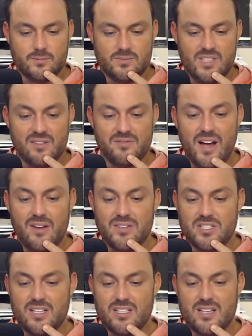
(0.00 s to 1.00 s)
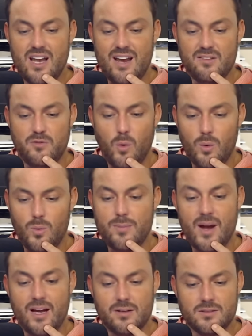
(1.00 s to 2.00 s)
He had 5 assists and 4
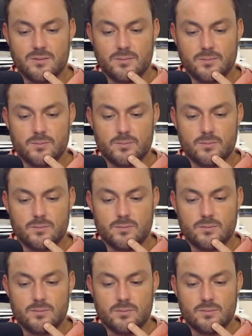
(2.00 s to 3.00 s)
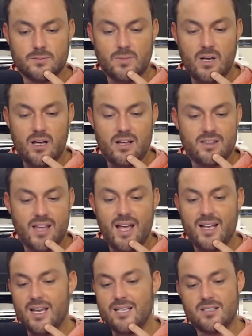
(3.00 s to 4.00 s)
rebounds.
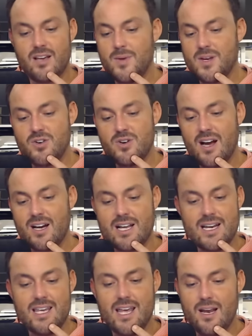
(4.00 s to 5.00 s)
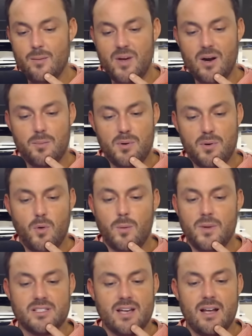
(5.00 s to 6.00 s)
That is, I mean, you're not going to get a better
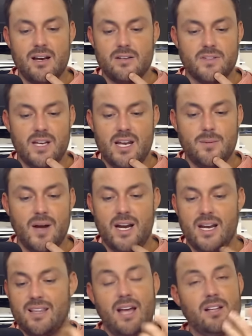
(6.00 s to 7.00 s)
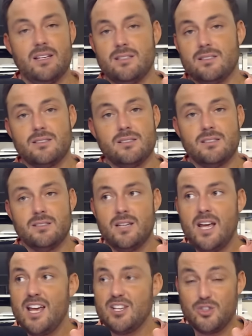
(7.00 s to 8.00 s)
performance out of anybody, and that is
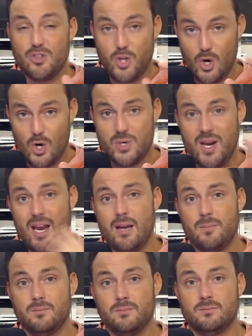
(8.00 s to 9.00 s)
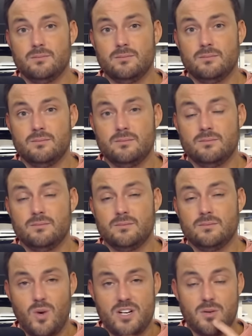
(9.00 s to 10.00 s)
his third game
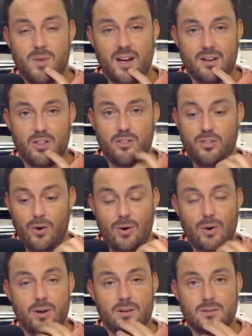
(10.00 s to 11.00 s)
as a Razorback, third.